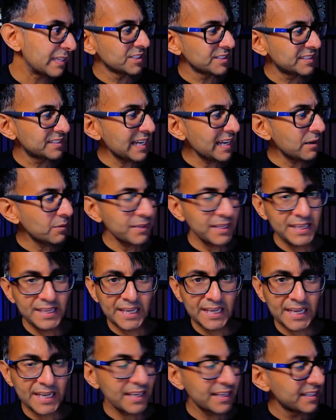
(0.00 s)
Down
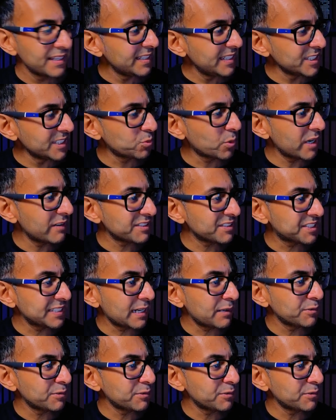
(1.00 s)
here is where it's now